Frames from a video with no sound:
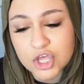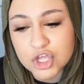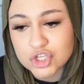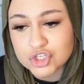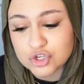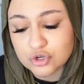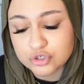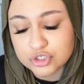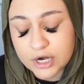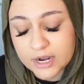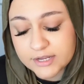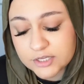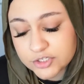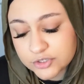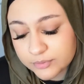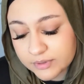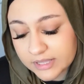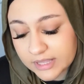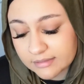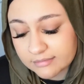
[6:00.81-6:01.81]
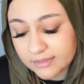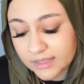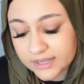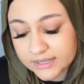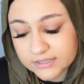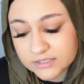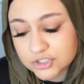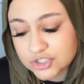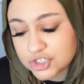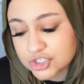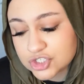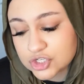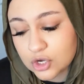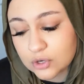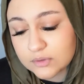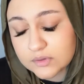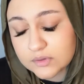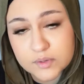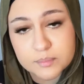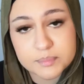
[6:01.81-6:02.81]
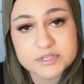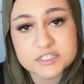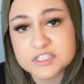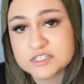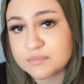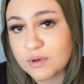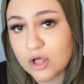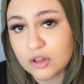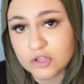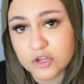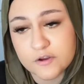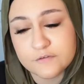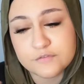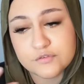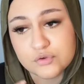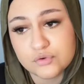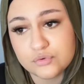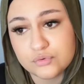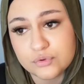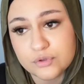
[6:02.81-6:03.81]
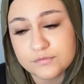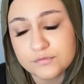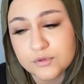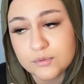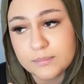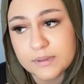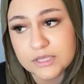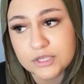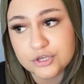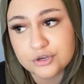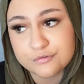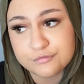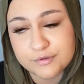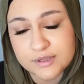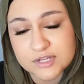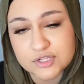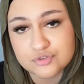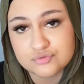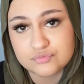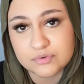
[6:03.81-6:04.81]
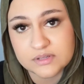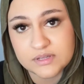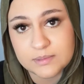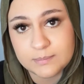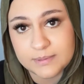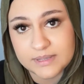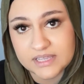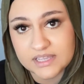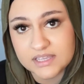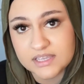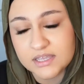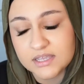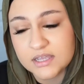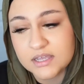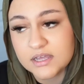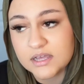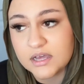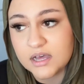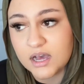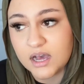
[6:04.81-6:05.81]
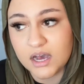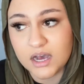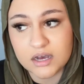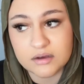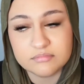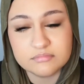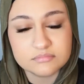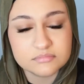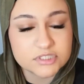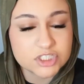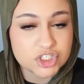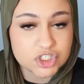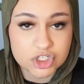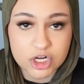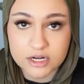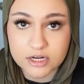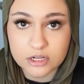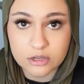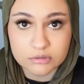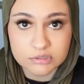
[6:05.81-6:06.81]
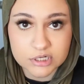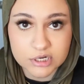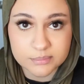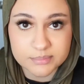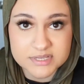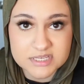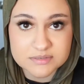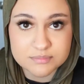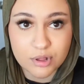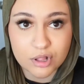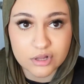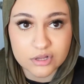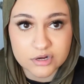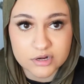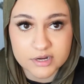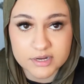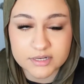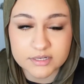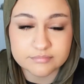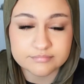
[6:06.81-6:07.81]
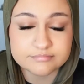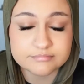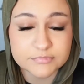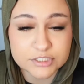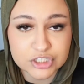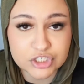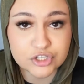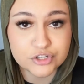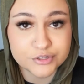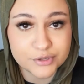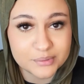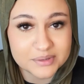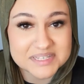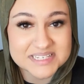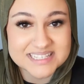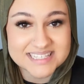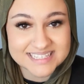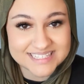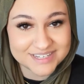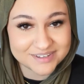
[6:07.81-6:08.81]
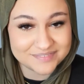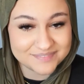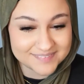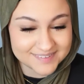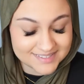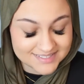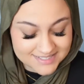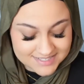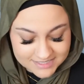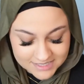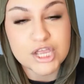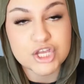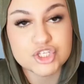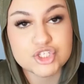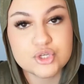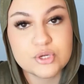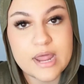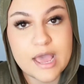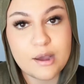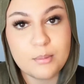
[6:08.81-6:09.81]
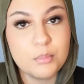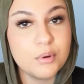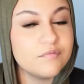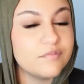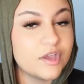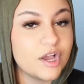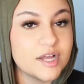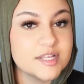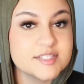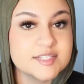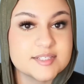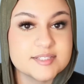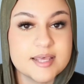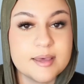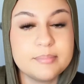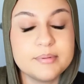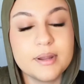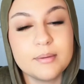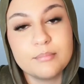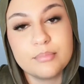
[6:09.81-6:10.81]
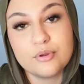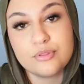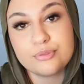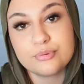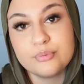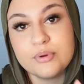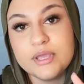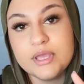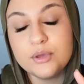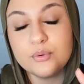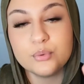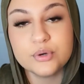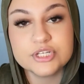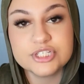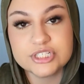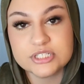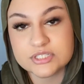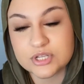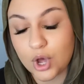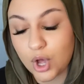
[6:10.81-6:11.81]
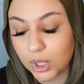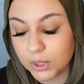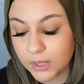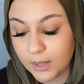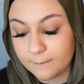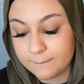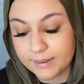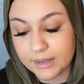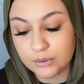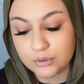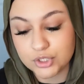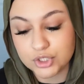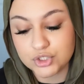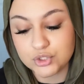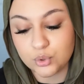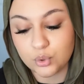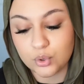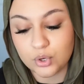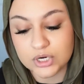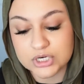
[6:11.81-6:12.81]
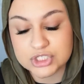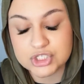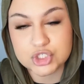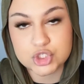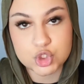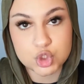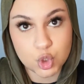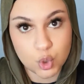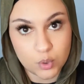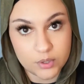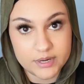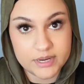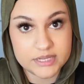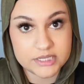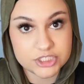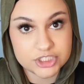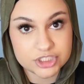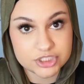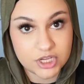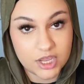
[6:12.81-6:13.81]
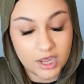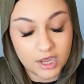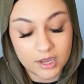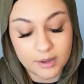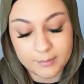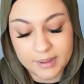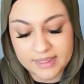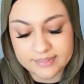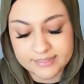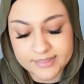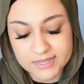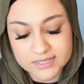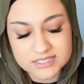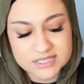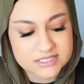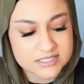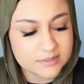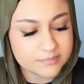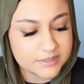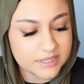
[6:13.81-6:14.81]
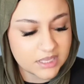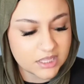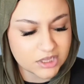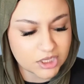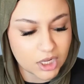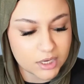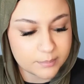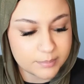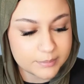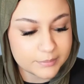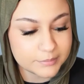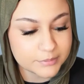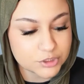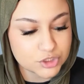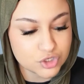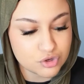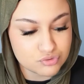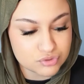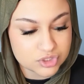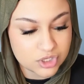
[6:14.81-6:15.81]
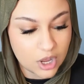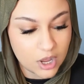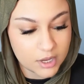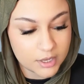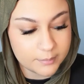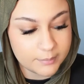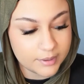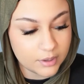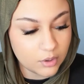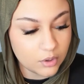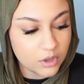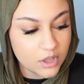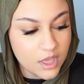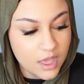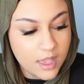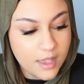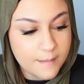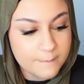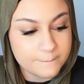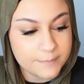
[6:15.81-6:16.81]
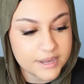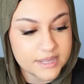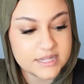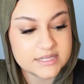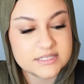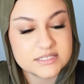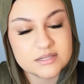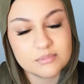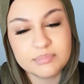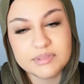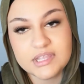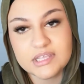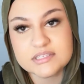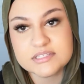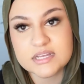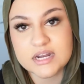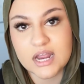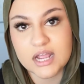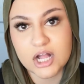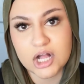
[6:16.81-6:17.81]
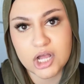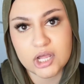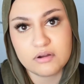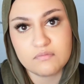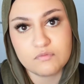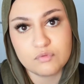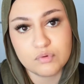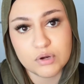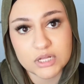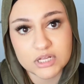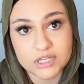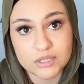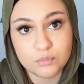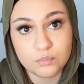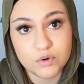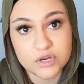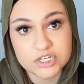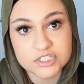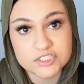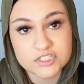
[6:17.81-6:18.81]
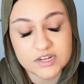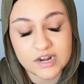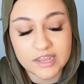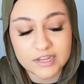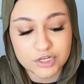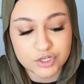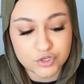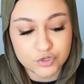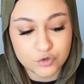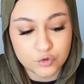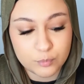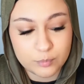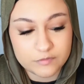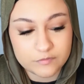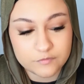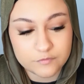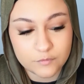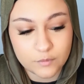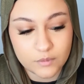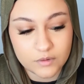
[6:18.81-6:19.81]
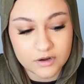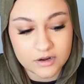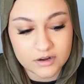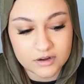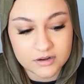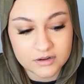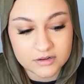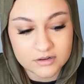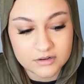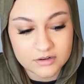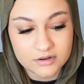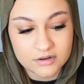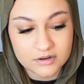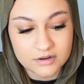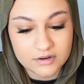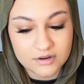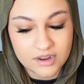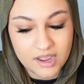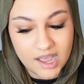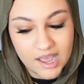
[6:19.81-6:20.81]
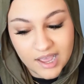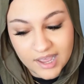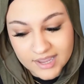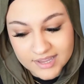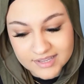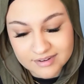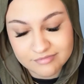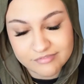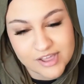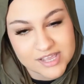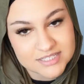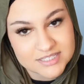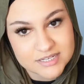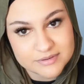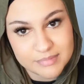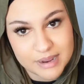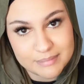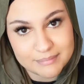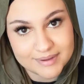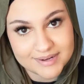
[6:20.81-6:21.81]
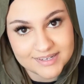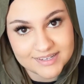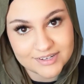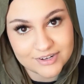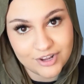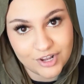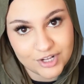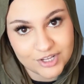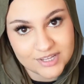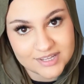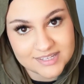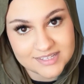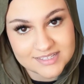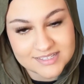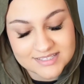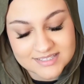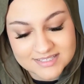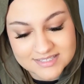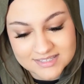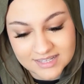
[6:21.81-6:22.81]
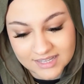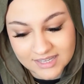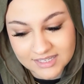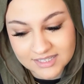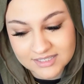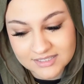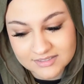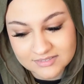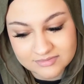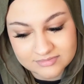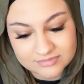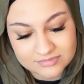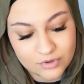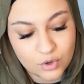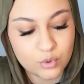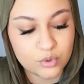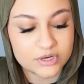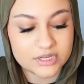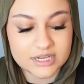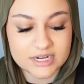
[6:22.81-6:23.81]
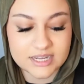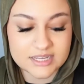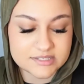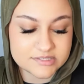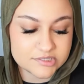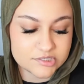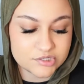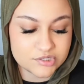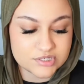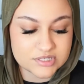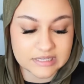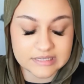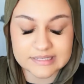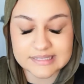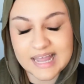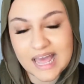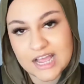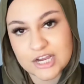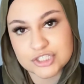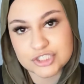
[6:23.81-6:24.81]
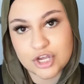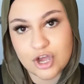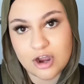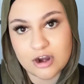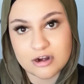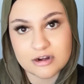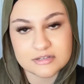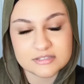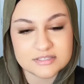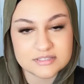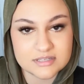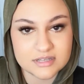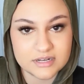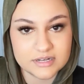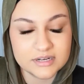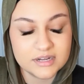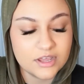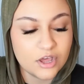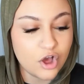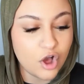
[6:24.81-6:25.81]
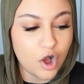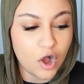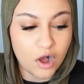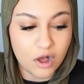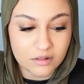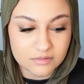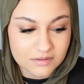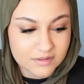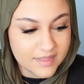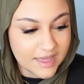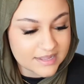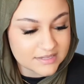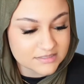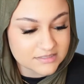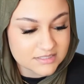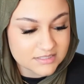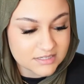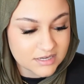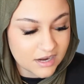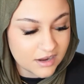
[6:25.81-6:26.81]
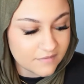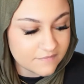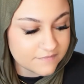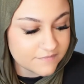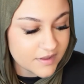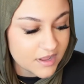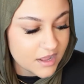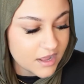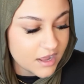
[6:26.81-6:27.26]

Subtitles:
So try doing it, like just go bit smaller. If you make your fans really big, just try to go a little bit smaller and you'll notice the difference. So now moving on to tip number 3, which is all about your storage. And this is something a lot of people don't talk about, but it's some things that I kind of really wish that I knew before I invested my money in all of these like organizers and lash carts and all of that stuff.